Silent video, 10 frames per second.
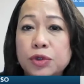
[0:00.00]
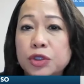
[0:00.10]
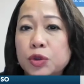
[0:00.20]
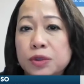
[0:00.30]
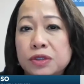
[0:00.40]

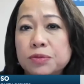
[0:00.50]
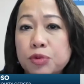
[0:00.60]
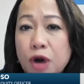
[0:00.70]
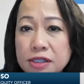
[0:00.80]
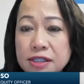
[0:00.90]
renewal
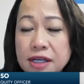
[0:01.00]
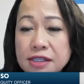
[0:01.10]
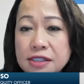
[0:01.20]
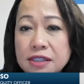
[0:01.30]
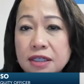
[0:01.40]

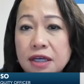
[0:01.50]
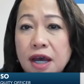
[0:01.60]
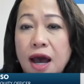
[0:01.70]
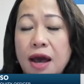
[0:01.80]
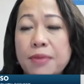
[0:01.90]
process
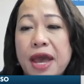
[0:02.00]
um,